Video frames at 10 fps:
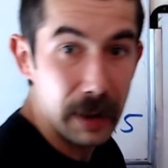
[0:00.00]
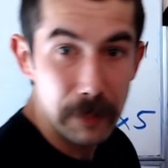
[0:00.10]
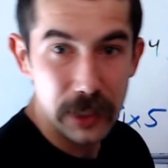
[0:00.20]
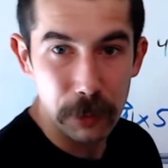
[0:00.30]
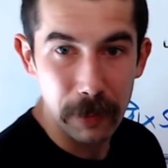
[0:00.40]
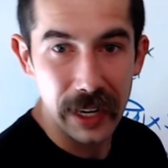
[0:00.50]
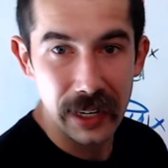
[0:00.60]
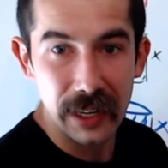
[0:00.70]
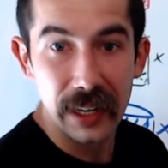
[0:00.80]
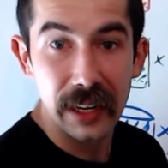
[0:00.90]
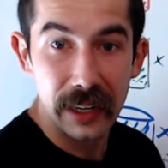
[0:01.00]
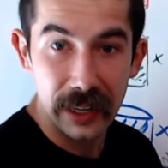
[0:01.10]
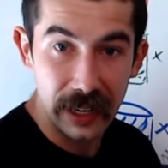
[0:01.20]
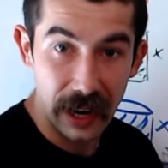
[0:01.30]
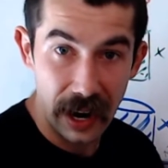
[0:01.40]
in between
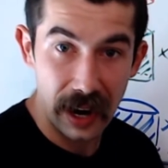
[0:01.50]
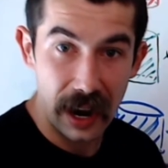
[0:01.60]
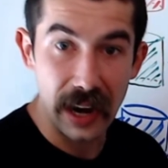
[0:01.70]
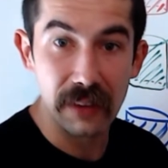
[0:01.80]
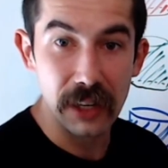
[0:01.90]
any